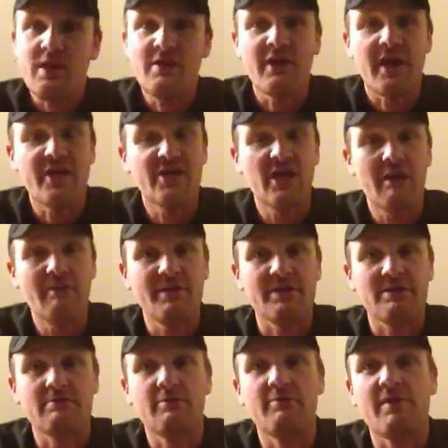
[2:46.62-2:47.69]
Night of
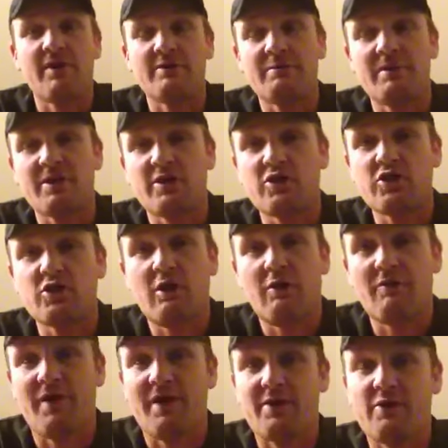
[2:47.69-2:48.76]
Champions proved out to be a good show.
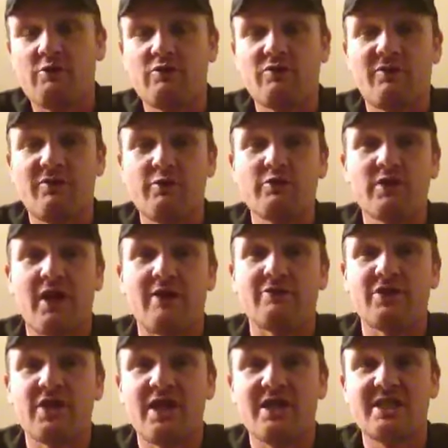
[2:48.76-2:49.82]
We've had a few, few
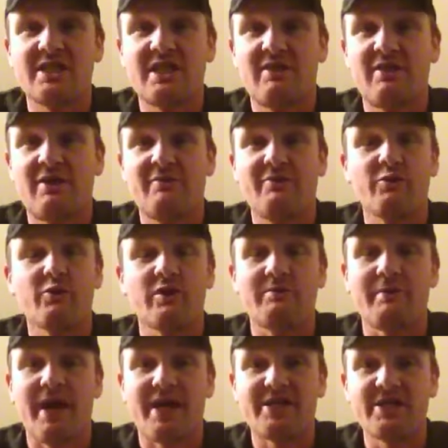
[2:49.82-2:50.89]
title changes in there, a few
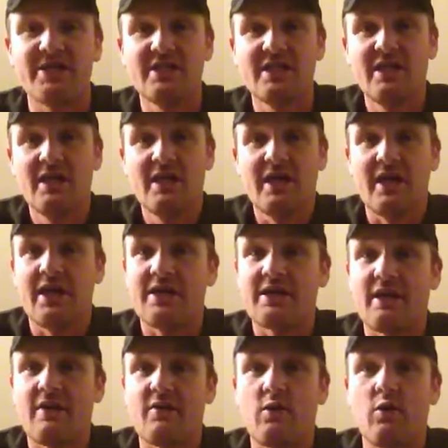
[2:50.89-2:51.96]
good matches,
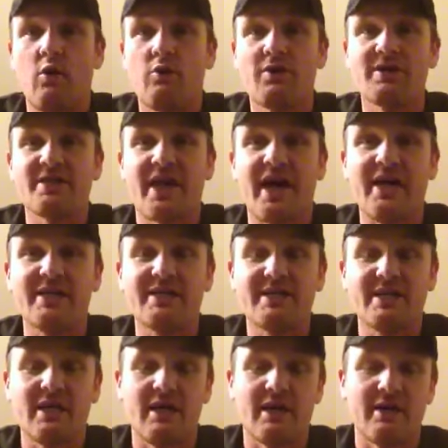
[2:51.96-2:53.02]
and uh, they're holding
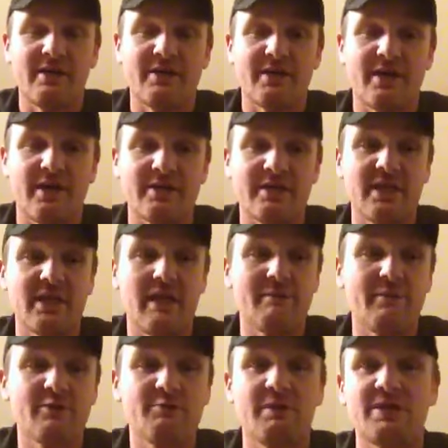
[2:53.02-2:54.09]
tight. And uh, Dean
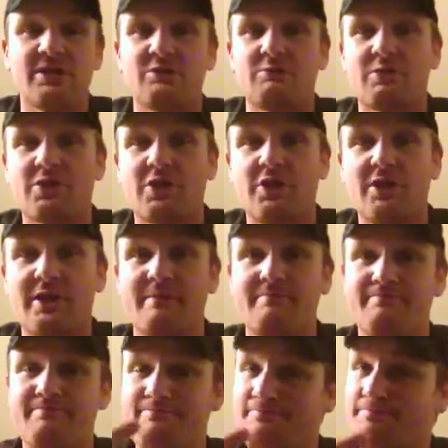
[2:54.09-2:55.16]
Ambrose makes his return,
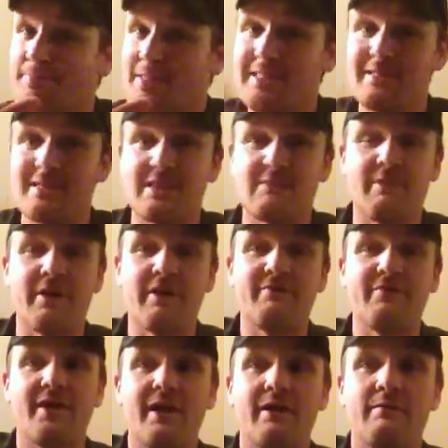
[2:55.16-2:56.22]
and that's about
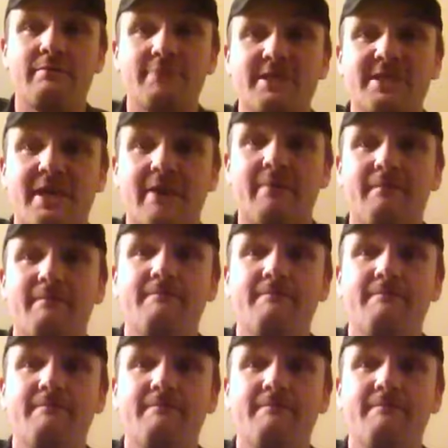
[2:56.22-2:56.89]
it for now. Peace out.